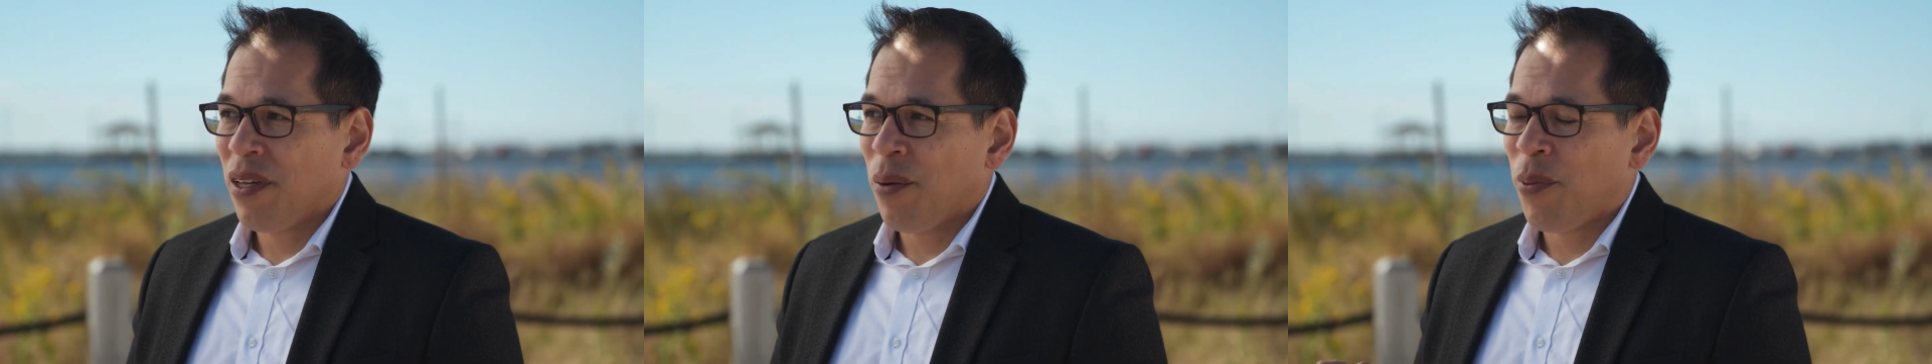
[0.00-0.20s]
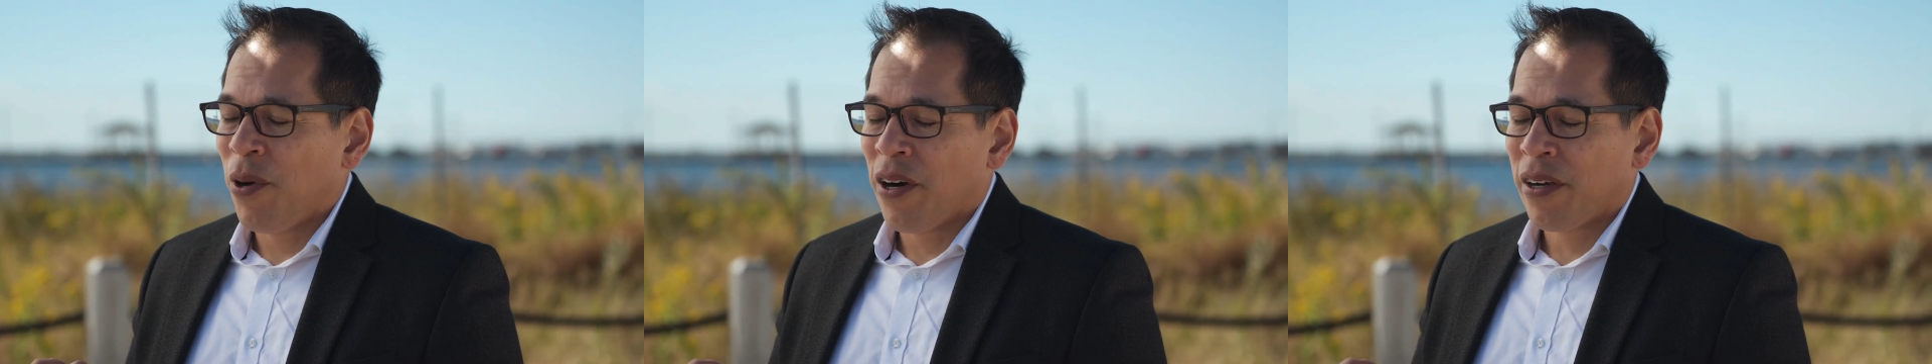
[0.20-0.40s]

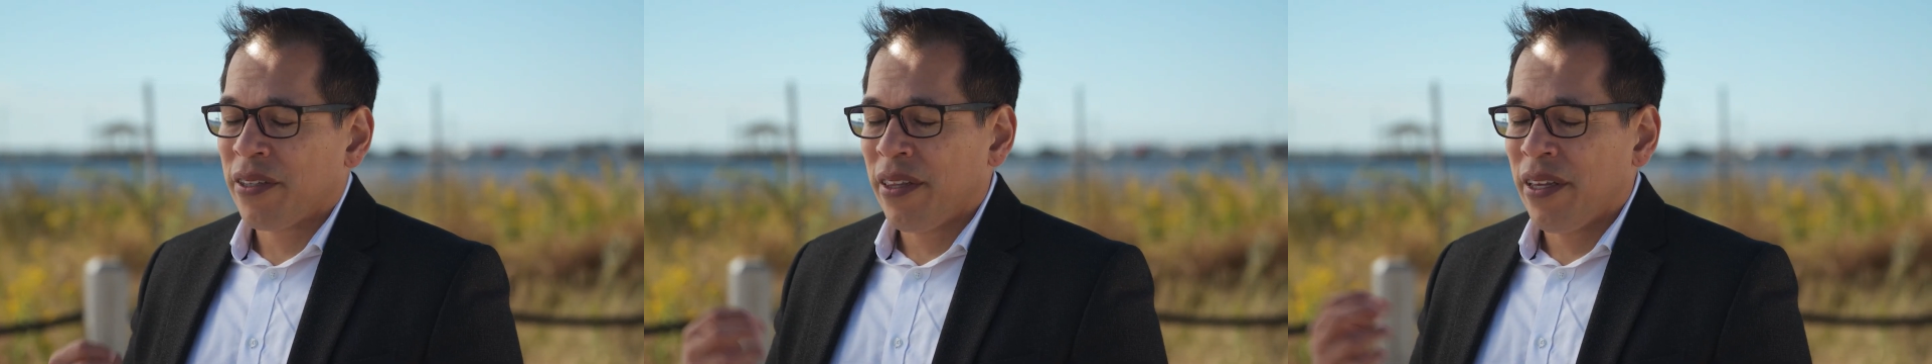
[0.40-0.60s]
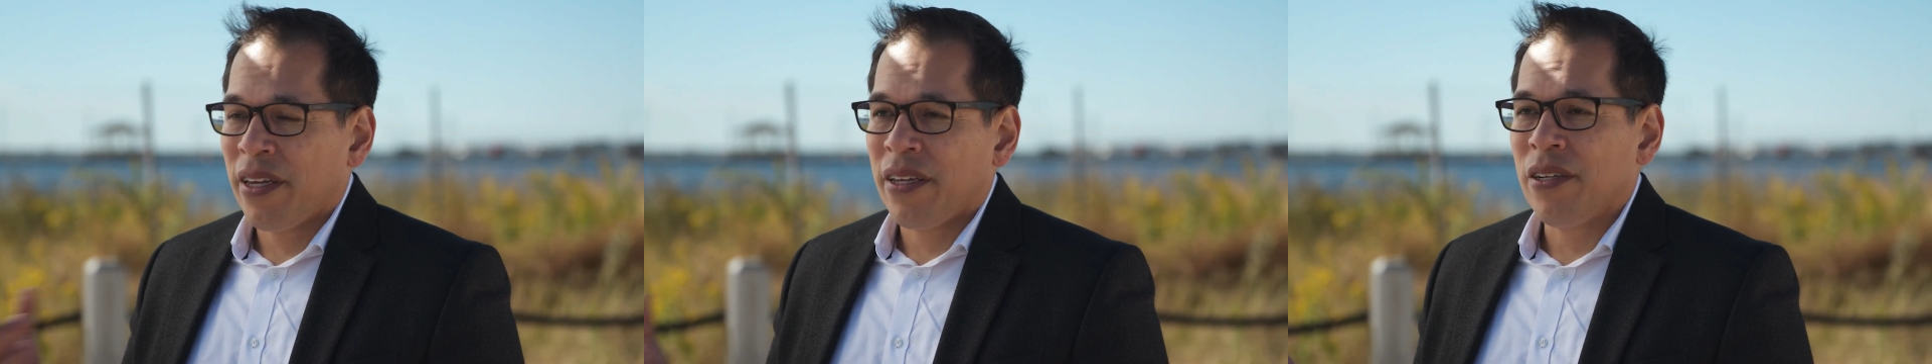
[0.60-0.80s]
a park
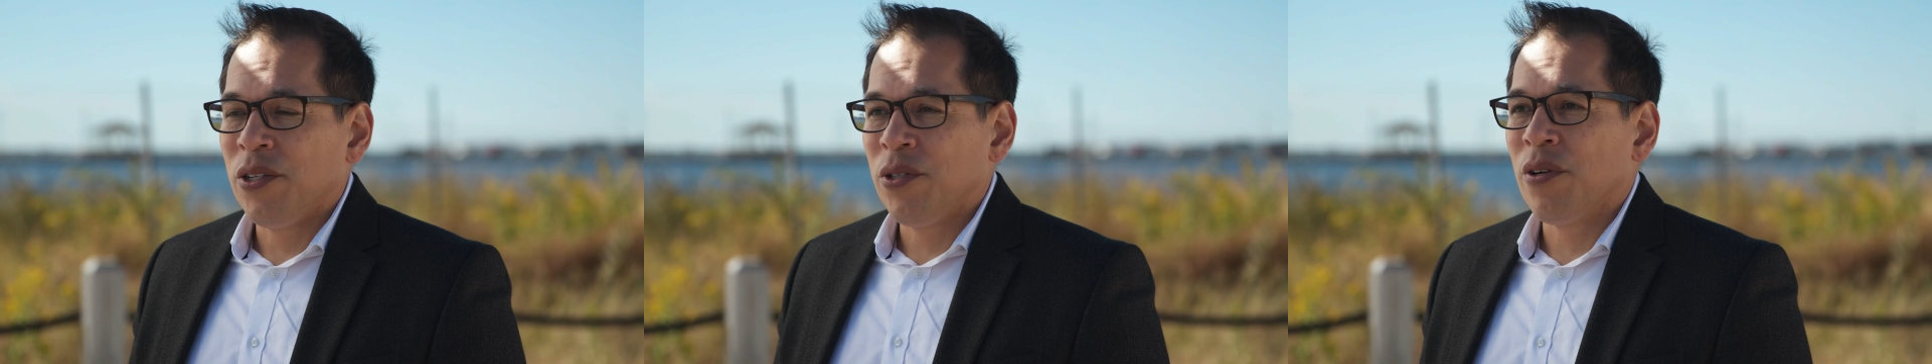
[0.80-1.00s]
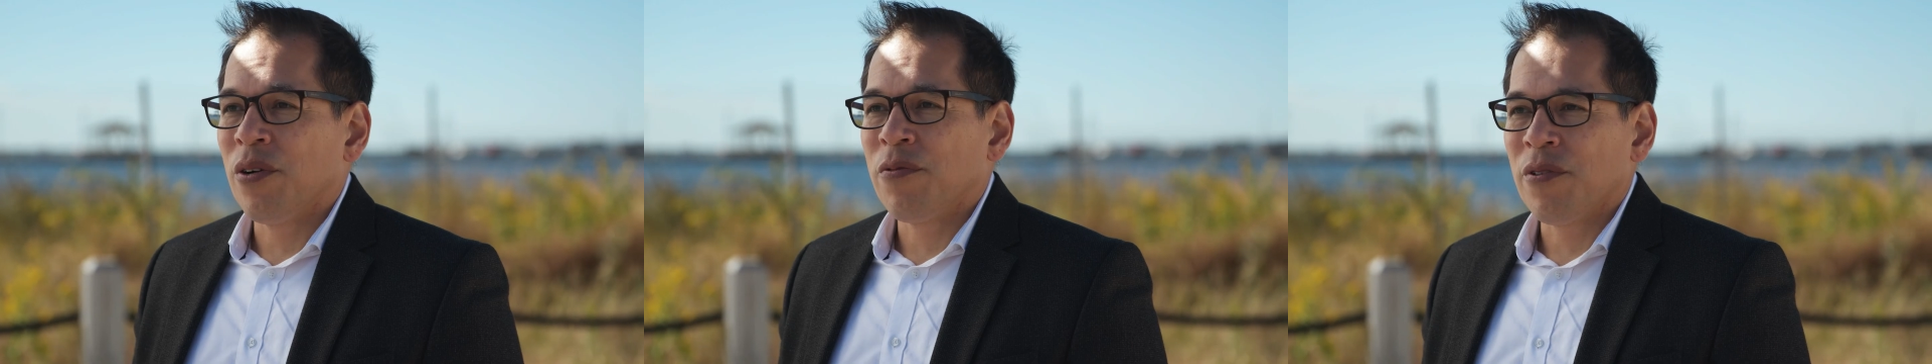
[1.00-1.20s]
that they can
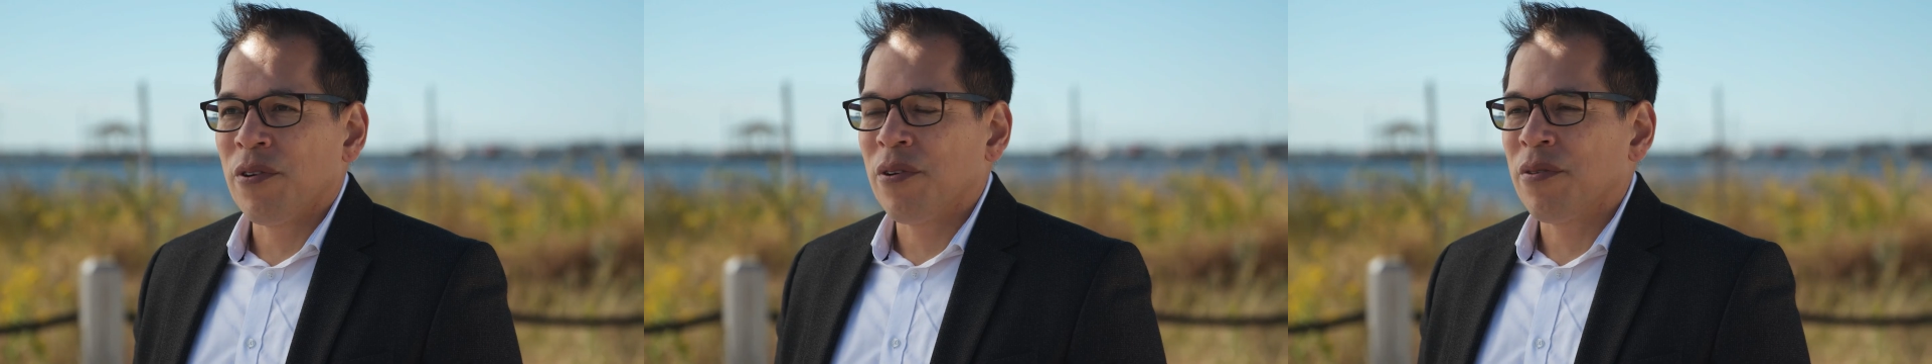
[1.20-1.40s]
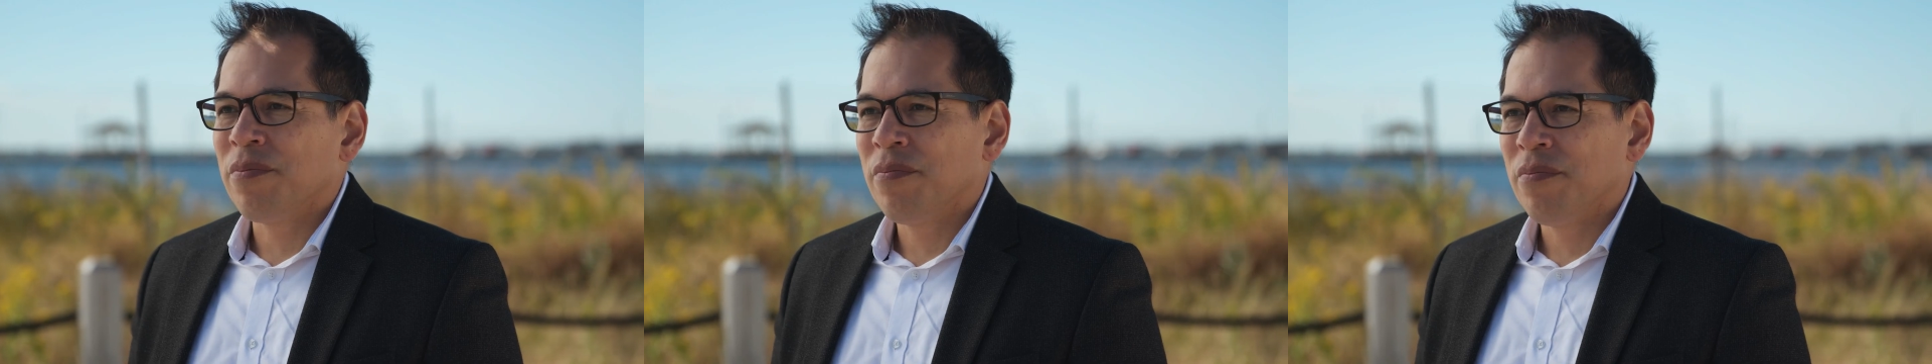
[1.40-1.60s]
enjoy
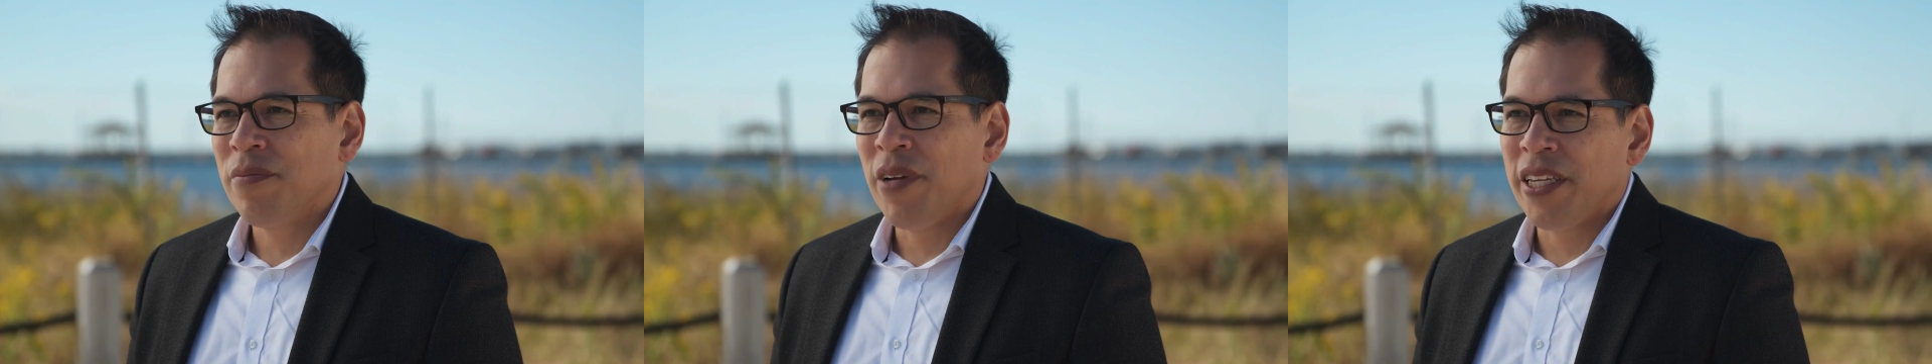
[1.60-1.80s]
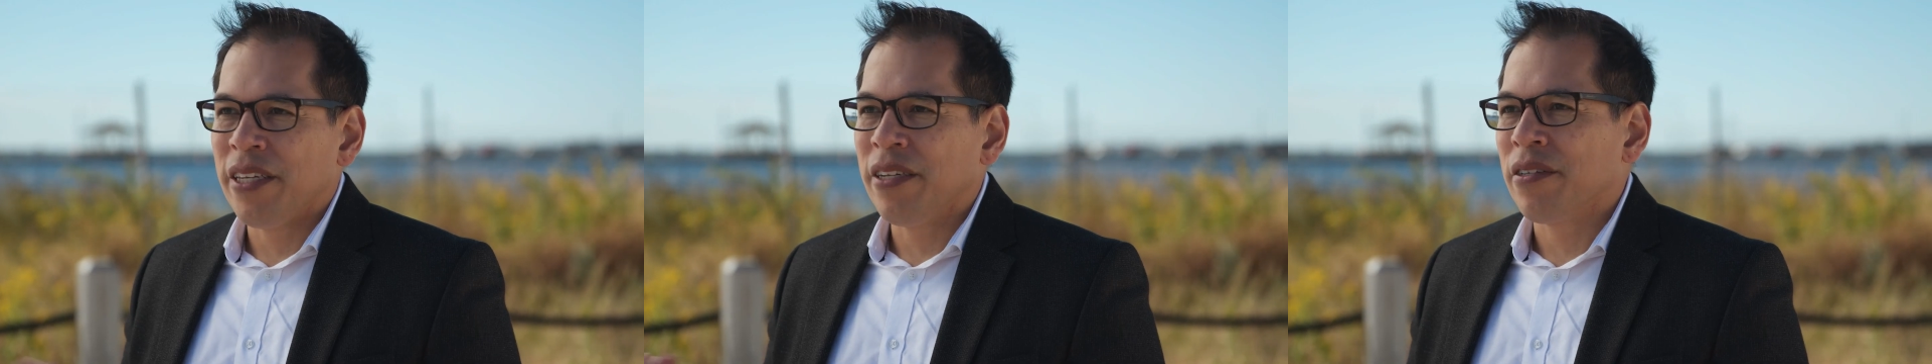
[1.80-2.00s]
for
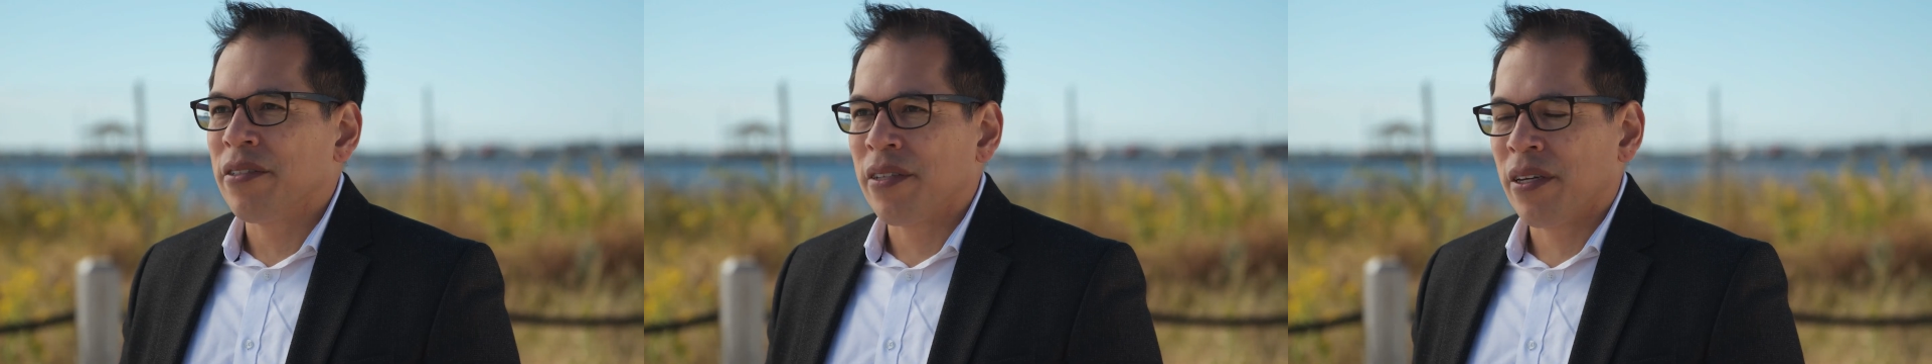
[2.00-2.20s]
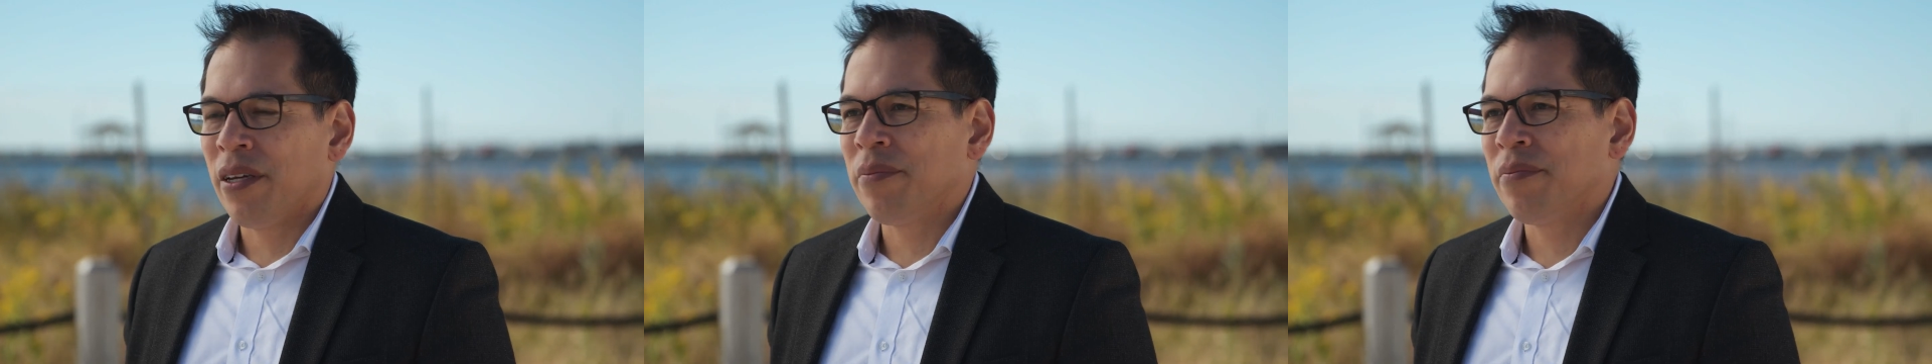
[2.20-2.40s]
many
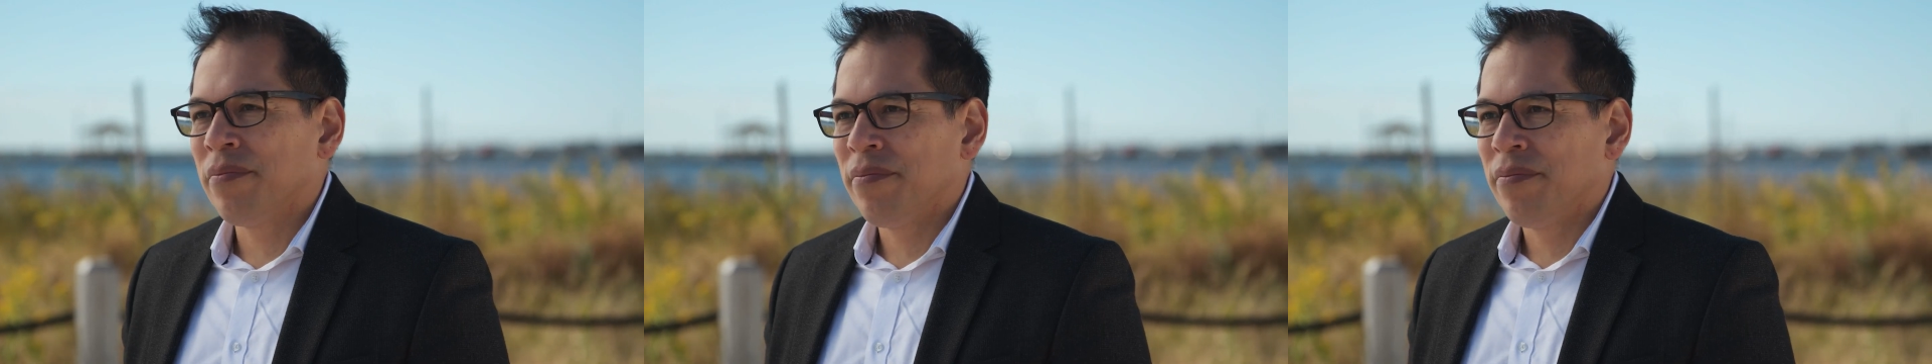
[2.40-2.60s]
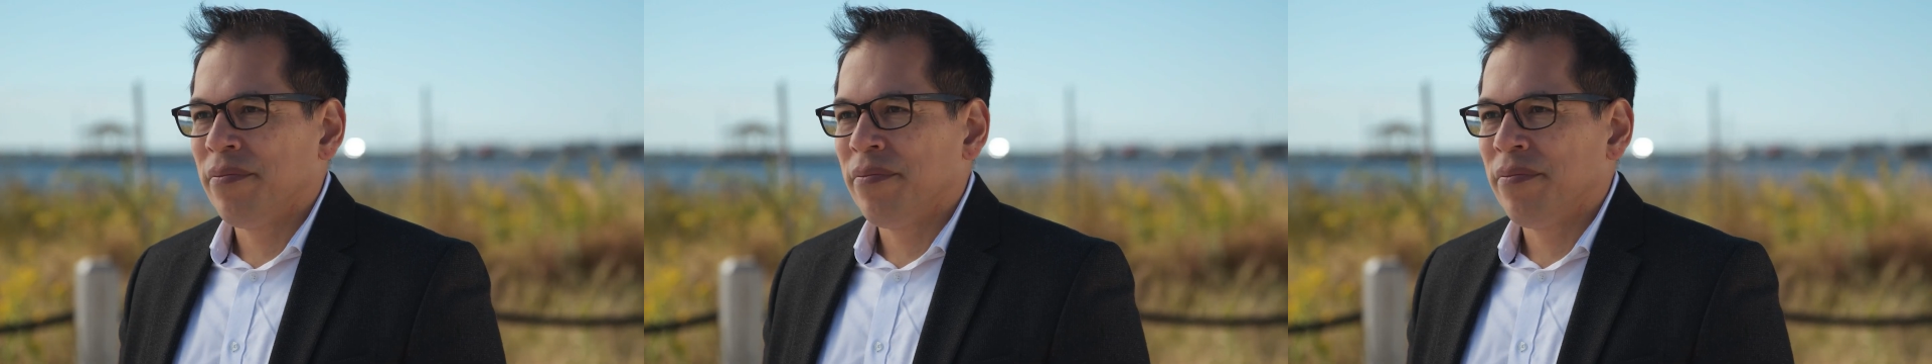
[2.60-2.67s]
years to come.